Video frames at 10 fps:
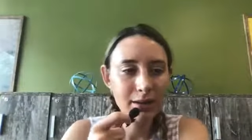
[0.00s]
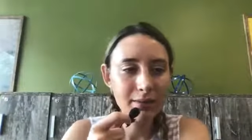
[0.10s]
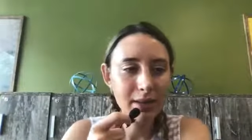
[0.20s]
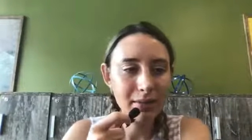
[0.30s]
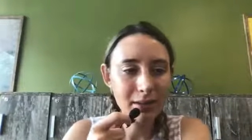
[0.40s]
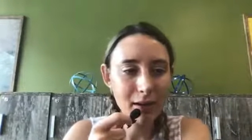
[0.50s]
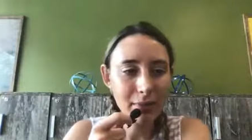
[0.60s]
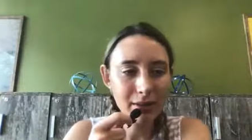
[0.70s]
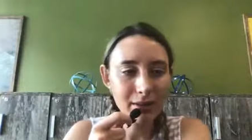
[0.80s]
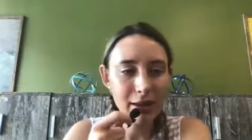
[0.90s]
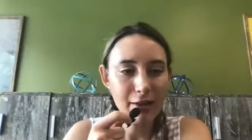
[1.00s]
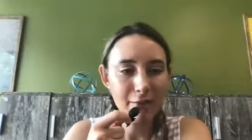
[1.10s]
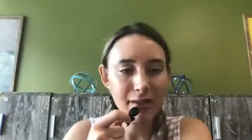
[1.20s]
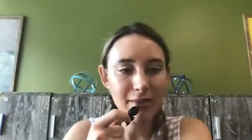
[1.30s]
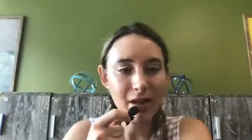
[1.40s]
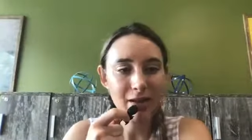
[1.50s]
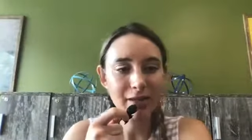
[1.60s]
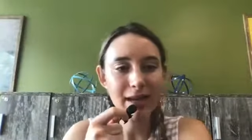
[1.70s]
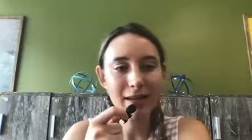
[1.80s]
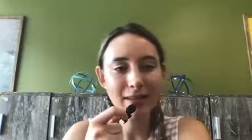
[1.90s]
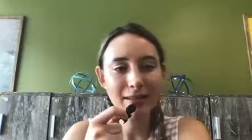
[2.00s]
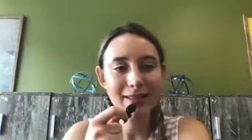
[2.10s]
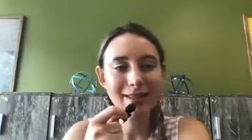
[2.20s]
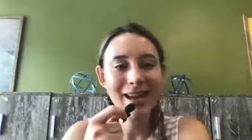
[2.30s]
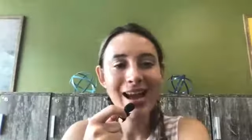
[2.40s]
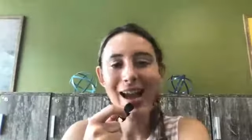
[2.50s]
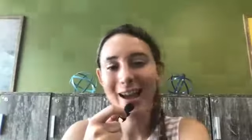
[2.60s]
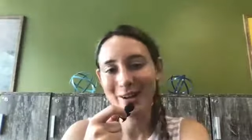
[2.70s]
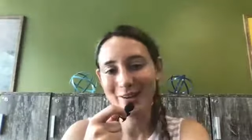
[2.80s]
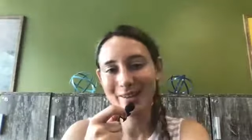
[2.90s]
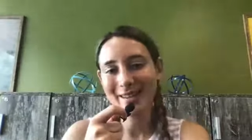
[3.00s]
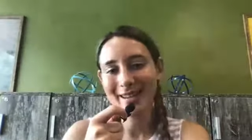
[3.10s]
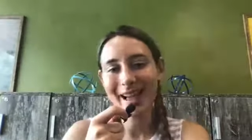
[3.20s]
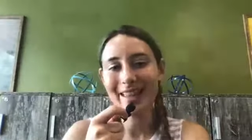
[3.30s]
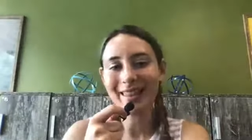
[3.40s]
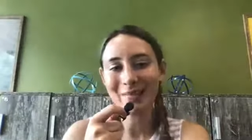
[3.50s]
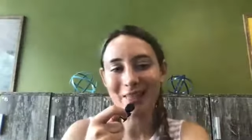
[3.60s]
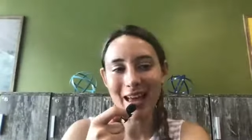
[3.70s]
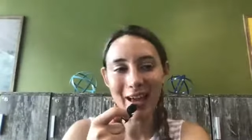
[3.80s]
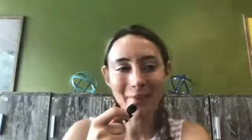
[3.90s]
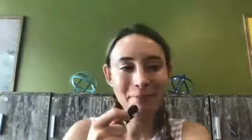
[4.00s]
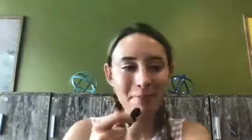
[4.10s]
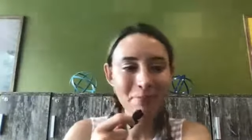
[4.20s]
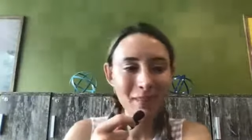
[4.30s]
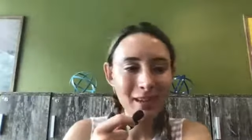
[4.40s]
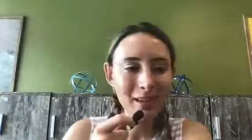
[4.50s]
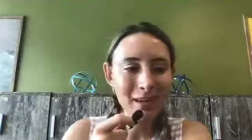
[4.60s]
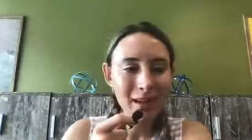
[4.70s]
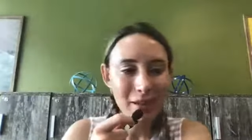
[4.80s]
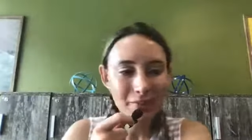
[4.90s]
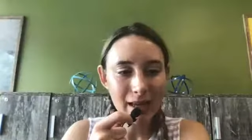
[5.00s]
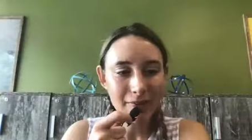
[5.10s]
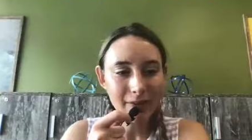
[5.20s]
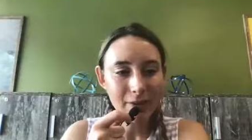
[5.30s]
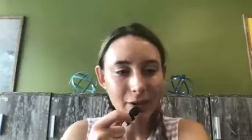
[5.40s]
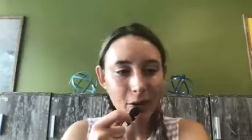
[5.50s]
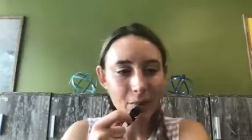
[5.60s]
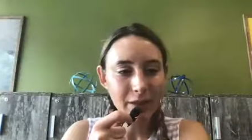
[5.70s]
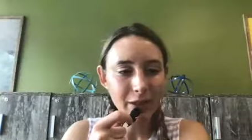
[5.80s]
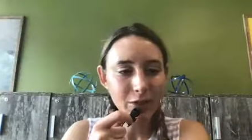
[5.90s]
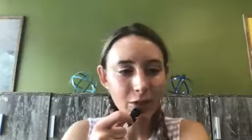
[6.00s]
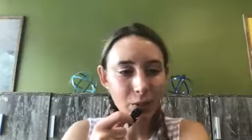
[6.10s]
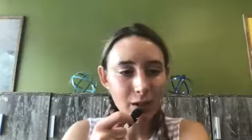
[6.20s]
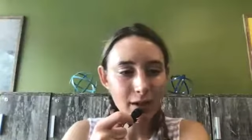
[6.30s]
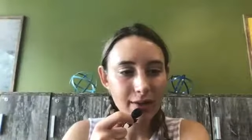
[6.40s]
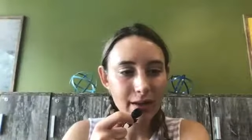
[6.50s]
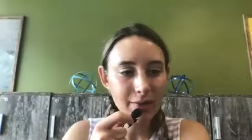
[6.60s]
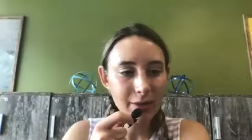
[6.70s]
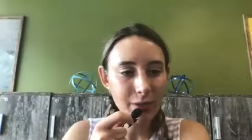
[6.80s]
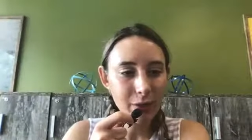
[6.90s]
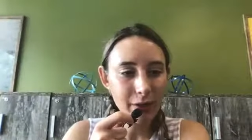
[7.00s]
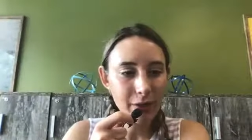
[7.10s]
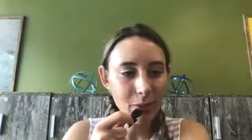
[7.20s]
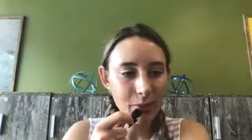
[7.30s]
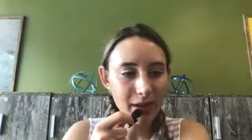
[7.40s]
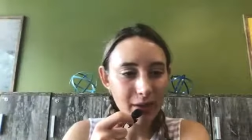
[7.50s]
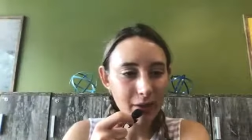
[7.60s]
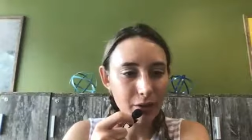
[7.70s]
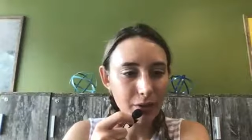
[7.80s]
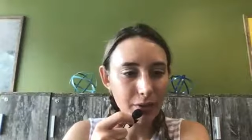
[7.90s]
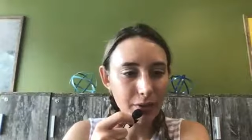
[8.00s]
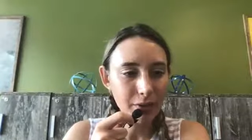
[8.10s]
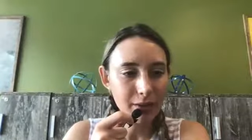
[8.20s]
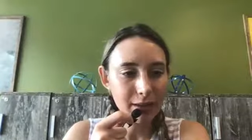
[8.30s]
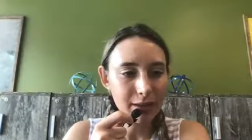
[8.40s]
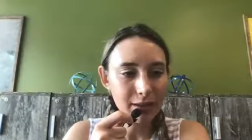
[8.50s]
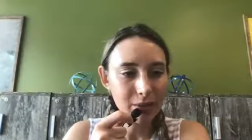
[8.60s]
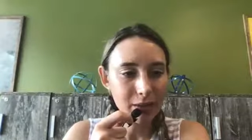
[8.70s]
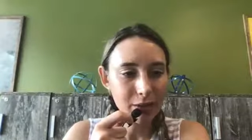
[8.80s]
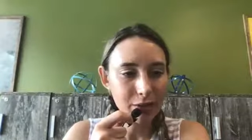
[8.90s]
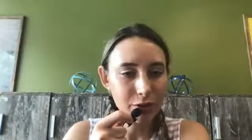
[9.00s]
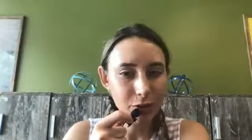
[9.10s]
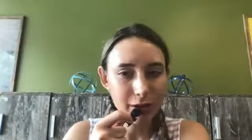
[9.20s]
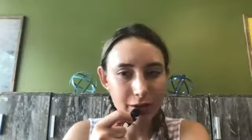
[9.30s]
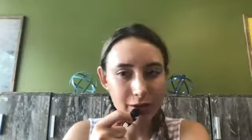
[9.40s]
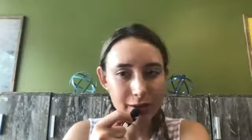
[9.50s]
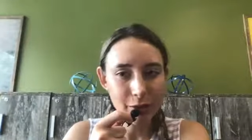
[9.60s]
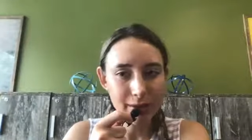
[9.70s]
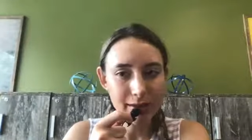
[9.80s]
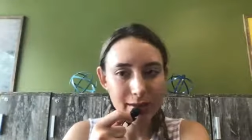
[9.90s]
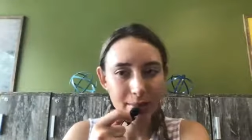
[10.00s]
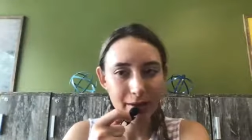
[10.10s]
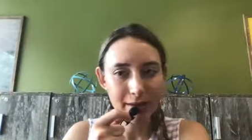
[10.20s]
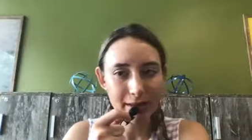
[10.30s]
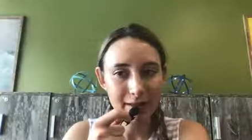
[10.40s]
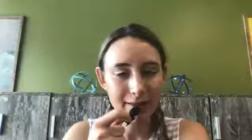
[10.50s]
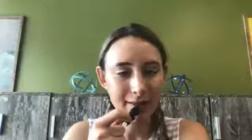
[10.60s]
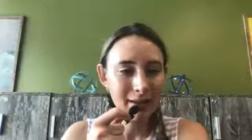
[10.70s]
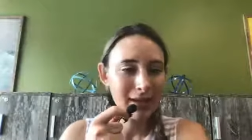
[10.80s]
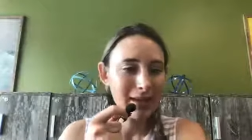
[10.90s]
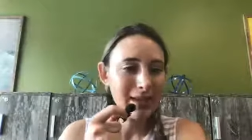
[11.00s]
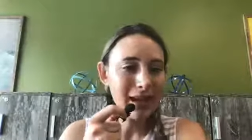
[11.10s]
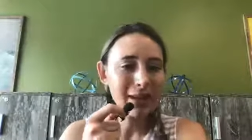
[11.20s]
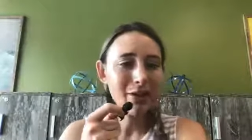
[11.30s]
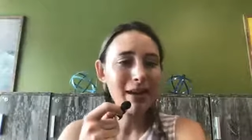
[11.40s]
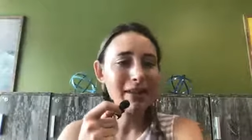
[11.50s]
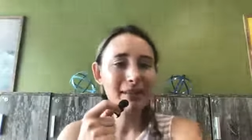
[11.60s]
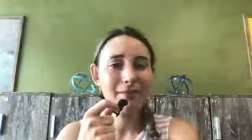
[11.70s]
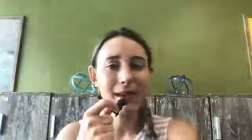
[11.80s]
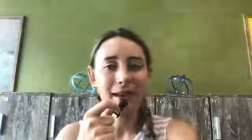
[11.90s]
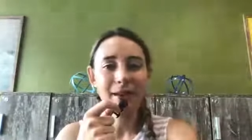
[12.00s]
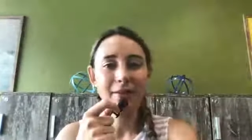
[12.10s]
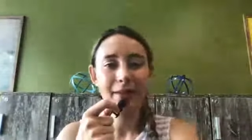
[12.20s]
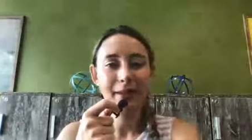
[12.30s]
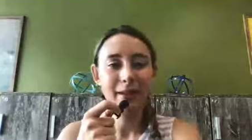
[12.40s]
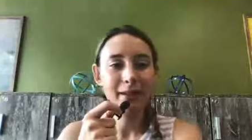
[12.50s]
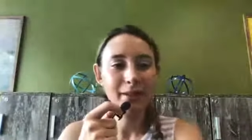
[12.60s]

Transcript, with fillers: Sometimes not about the love, but about our talents. I agree. I love that. Um, life is about opening doors. Every door you open and go through leads to another door and a new experience. Yeah, no, I love that. I really